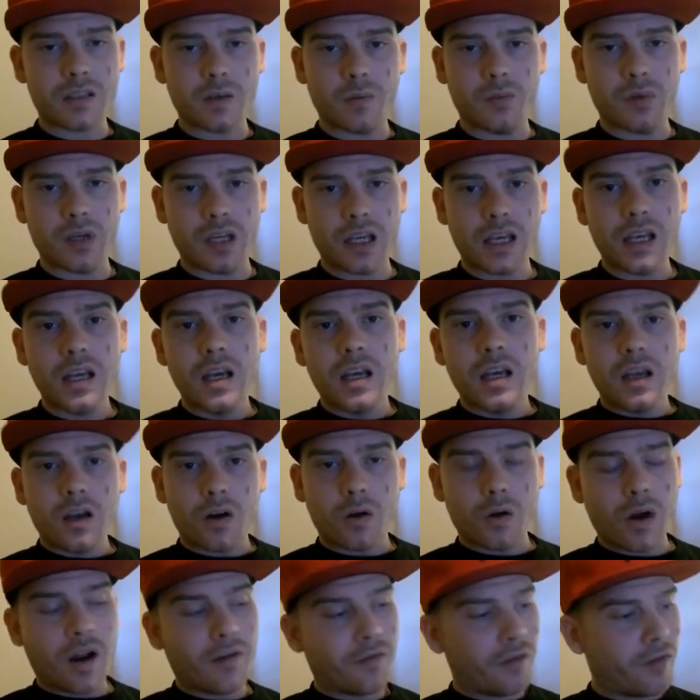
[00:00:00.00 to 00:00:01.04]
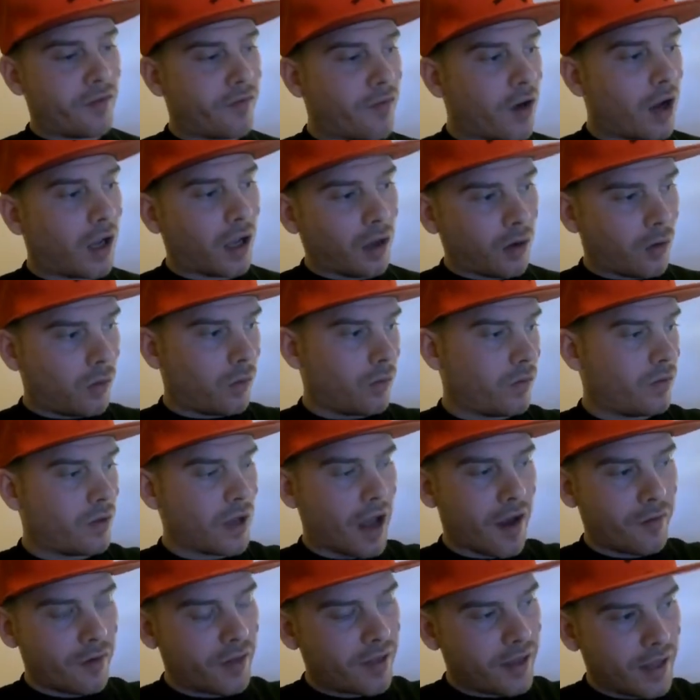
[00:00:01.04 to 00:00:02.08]
somebody or ever fucking
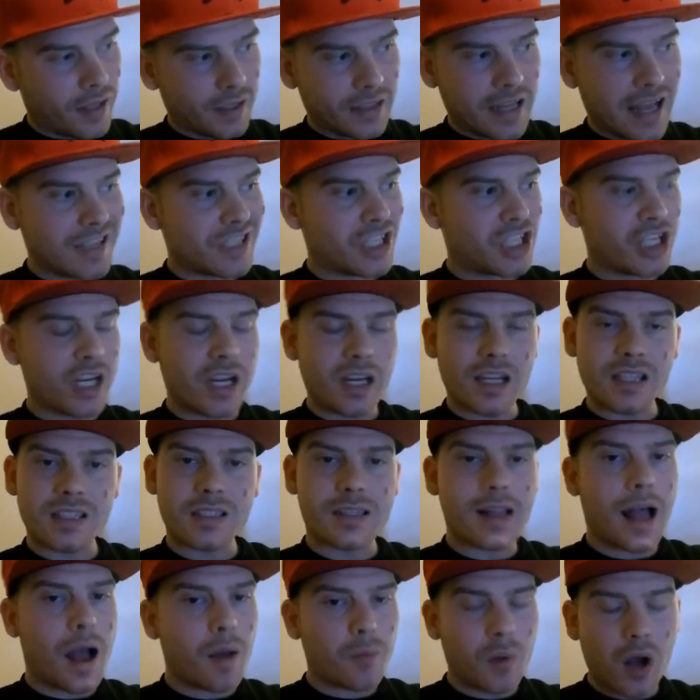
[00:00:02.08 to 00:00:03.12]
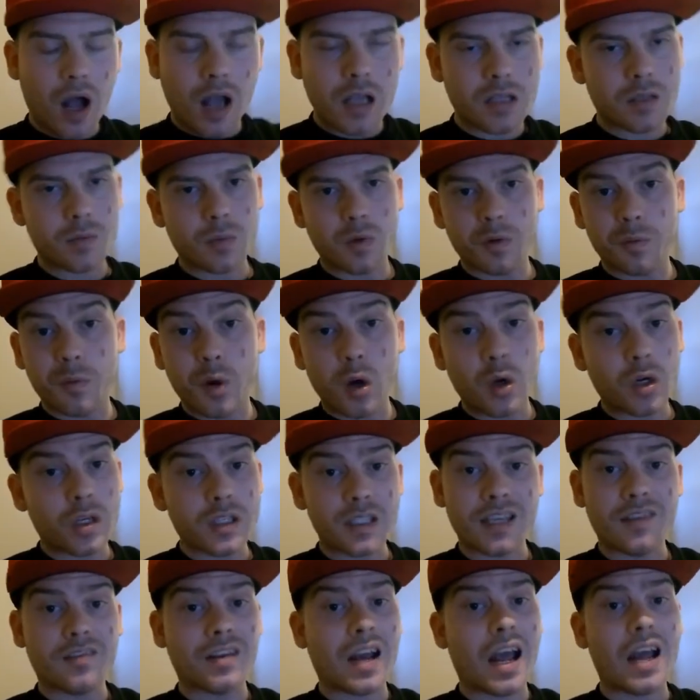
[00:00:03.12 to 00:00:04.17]
ever think that shit's not possible, bro.
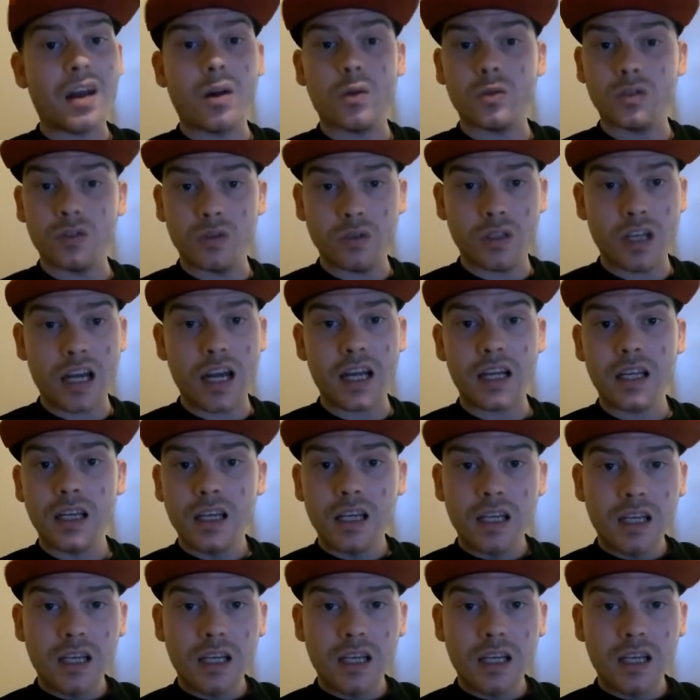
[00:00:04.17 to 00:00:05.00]
Because even I don't do that.